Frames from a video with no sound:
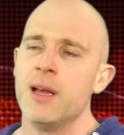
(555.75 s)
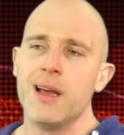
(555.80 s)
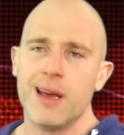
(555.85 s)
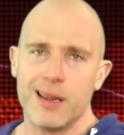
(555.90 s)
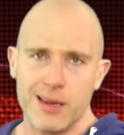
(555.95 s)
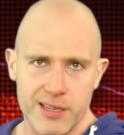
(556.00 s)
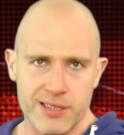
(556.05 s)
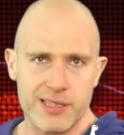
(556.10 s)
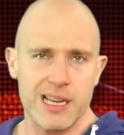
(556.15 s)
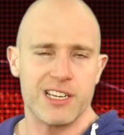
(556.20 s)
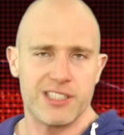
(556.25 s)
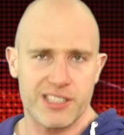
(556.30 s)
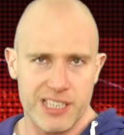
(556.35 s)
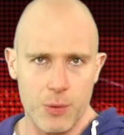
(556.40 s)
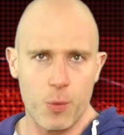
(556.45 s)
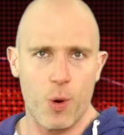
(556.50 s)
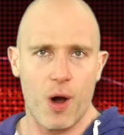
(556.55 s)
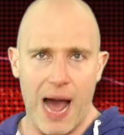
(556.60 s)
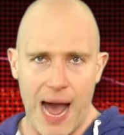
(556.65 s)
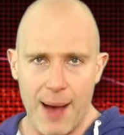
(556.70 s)
And essentially
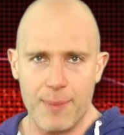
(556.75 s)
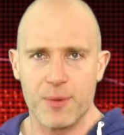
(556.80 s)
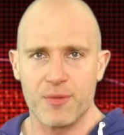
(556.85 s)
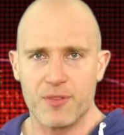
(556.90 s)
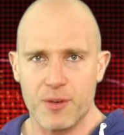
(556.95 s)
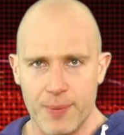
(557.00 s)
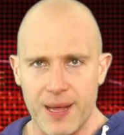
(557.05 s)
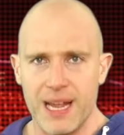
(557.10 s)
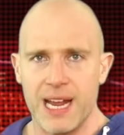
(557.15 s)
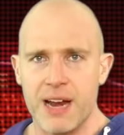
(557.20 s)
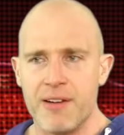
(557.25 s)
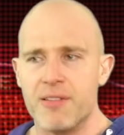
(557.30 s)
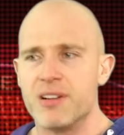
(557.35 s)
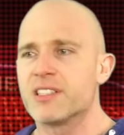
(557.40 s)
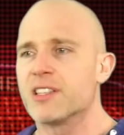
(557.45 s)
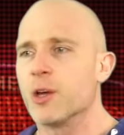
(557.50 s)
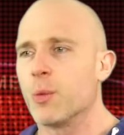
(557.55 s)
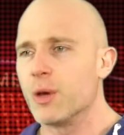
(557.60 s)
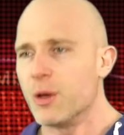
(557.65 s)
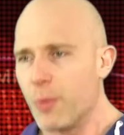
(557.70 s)
what happened from here
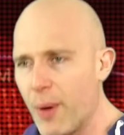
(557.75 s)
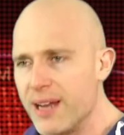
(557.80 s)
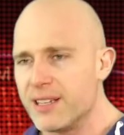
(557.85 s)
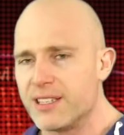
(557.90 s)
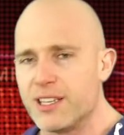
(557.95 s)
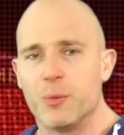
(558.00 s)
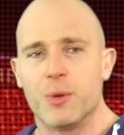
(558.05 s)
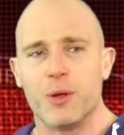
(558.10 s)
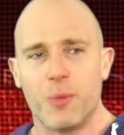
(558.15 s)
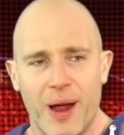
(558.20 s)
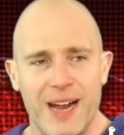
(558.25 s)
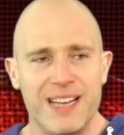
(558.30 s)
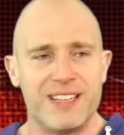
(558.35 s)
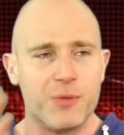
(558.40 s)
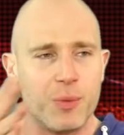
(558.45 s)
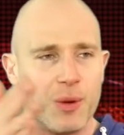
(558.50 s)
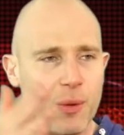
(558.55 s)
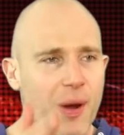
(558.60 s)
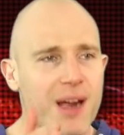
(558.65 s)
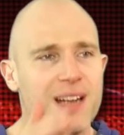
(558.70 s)
is that we
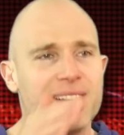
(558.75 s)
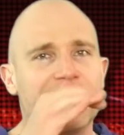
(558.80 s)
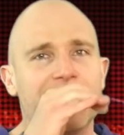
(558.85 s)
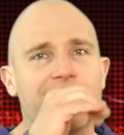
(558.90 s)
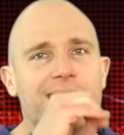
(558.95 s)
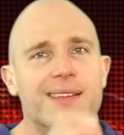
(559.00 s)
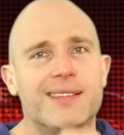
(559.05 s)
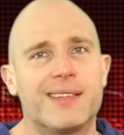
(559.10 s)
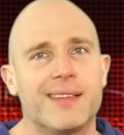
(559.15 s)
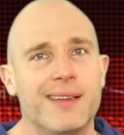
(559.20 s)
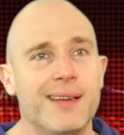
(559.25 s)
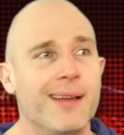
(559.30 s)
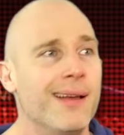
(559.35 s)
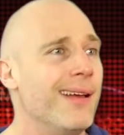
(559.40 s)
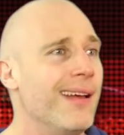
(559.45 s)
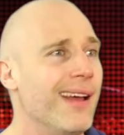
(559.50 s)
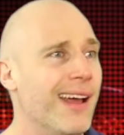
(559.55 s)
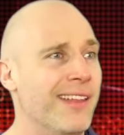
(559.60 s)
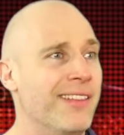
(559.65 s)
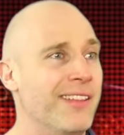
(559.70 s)
waited,
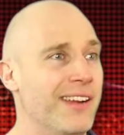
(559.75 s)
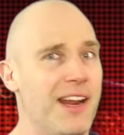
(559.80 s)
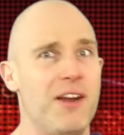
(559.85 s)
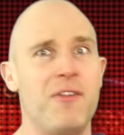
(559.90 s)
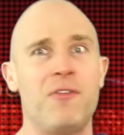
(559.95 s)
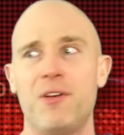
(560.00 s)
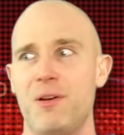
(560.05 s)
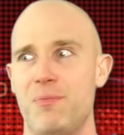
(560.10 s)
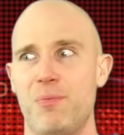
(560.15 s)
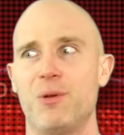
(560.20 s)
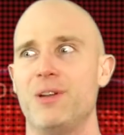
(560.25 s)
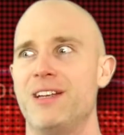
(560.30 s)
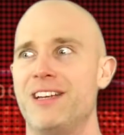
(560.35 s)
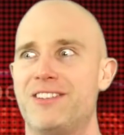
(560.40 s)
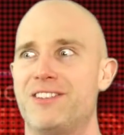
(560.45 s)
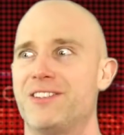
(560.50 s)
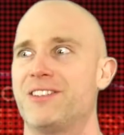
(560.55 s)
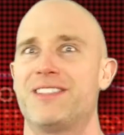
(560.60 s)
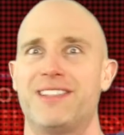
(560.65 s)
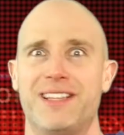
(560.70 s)
and everybody
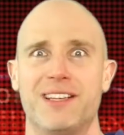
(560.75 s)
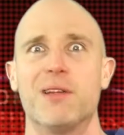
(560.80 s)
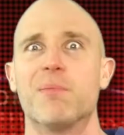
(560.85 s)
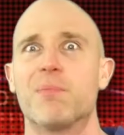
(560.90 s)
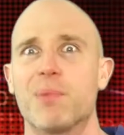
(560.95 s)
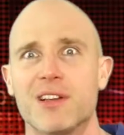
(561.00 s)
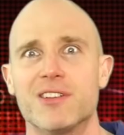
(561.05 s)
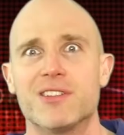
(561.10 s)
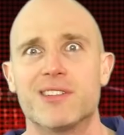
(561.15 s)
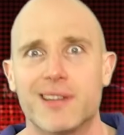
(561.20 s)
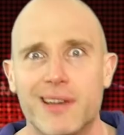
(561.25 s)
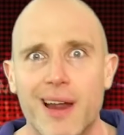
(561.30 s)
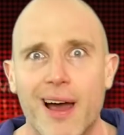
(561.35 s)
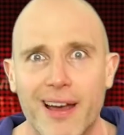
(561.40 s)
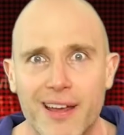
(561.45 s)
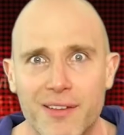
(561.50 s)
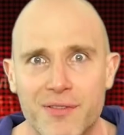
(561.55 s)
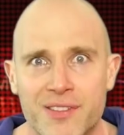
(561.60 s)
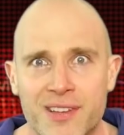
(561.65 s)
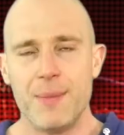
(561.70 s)
just did a bunch of
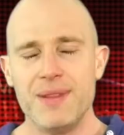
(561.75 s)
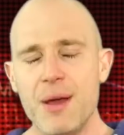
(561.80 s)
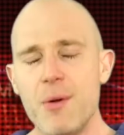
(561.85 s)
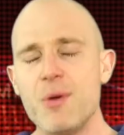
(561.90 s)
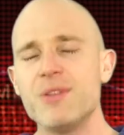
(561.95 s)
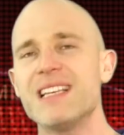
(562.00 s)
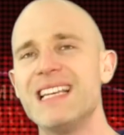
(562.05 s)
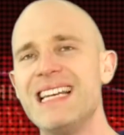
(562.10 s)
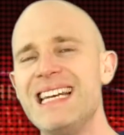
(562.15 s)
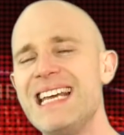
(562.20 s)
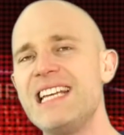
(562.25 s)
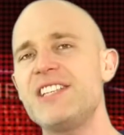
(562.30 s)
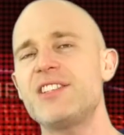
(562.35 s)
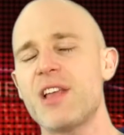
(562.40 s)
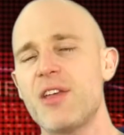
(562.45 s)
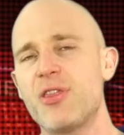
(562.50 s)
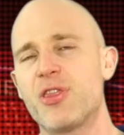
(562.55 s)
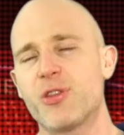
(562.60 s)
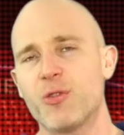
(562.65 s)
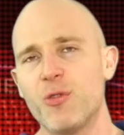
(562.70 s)
dives. I mean, there was at
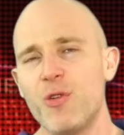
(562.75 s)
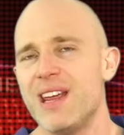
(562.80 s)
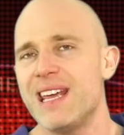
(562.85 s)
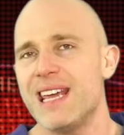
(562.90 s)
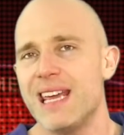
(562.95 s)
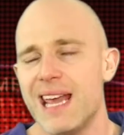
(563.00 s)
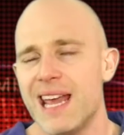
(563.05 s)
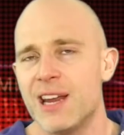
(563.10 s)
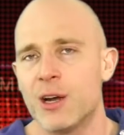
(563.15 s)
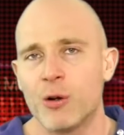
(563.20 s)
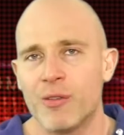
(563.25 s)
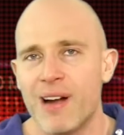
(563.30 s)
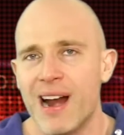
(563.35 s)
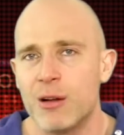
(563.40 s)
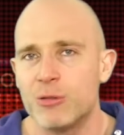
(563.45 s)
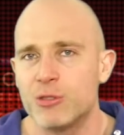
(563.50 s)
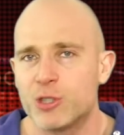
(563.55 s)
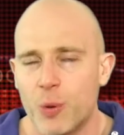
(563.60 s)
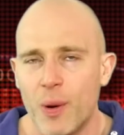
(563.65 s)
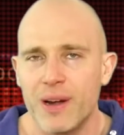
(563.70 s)
least three in
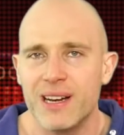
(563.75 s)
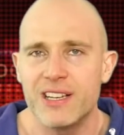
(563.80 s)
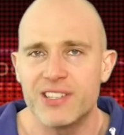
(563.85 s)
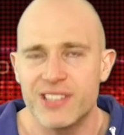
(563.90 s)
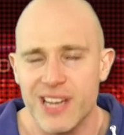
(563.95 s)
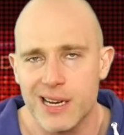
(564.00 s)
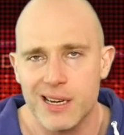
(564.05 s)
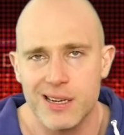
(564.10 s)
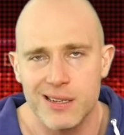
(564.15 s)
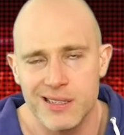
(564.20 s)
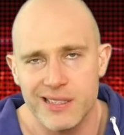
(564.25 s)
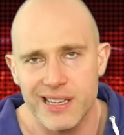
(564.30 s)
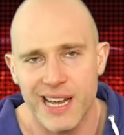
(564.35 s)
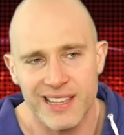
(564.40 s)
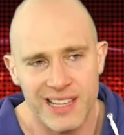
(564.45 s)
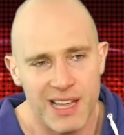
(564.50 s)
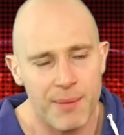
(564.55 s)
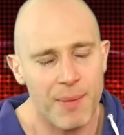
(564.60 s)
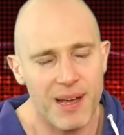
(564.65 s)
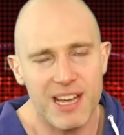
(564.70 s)
around 20 seconds,
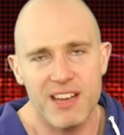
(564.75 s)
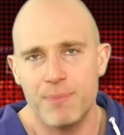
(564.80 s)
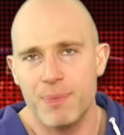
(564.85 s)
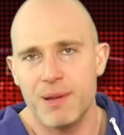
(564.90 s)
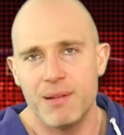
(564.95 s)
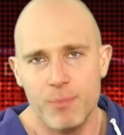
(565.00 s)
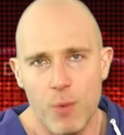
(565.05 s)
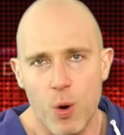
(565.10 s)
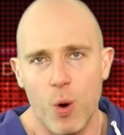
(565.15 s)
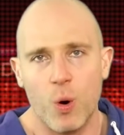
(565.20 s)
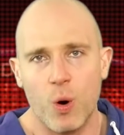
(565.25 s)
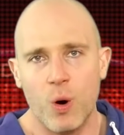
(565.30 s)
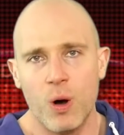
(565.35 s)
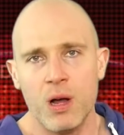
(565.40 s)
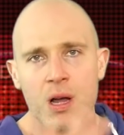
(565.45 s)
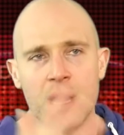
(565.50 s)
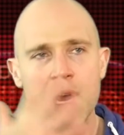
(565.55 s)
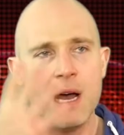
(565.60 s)
and there may have been more,